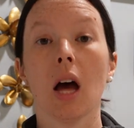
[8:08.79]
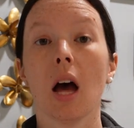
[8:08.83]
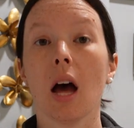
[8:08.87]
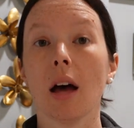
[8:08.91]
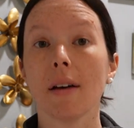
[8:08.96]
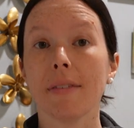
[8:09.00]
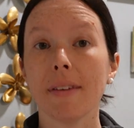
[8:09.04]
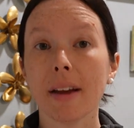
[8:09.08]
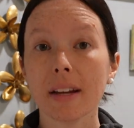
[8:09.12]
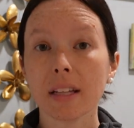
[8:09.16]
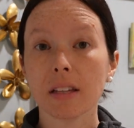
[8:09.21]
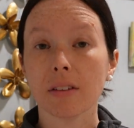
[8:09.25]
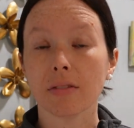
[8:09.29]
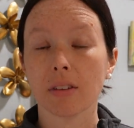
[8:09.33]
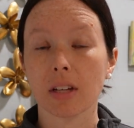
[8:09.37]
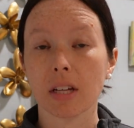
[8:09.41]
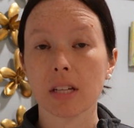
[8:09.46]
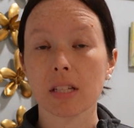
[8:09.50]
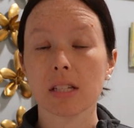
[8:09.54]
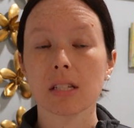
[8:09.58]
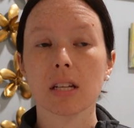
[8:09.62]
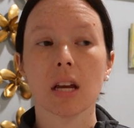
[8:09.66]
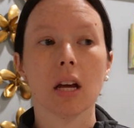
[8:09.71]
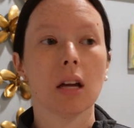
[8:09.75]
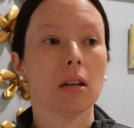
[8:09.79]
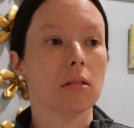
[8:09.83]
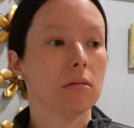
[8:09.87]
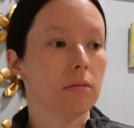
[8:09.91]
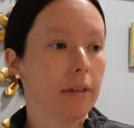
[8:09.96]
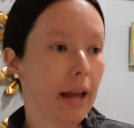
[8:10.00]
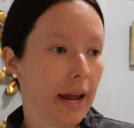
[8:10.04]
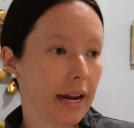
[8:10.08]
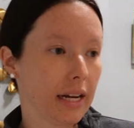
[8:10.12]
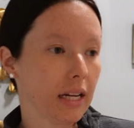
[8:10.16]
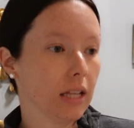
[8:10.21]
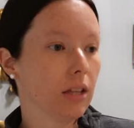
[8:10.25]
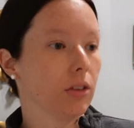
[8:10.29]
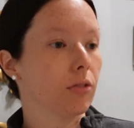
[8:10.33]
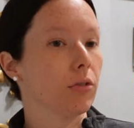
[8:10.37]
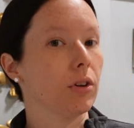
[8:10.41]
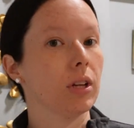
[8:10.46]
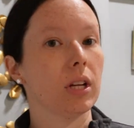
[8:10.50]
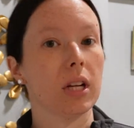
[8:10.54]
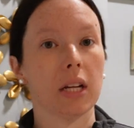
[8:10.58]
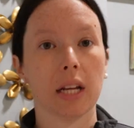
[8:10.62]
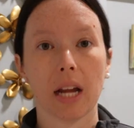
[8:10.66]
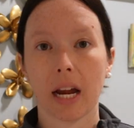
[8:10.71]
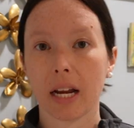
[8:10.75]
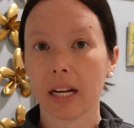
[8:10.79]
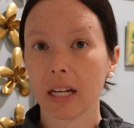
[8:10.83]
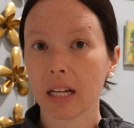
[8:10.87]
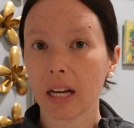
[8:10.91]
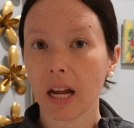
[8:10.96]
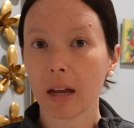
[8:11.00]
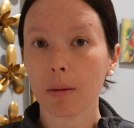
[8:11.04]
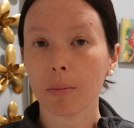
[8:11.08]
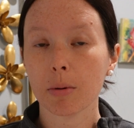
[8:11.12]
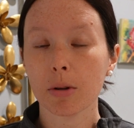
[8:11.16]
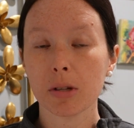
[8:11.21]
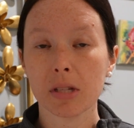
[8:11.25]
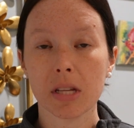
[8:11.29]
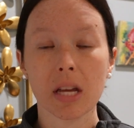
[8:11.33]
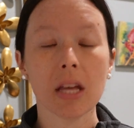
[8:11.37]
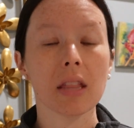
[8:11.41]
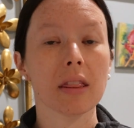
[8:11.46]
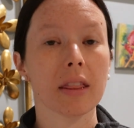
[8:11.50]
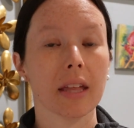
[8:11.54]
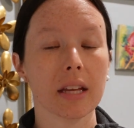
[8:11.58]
Effectiveness, 93 to 99%.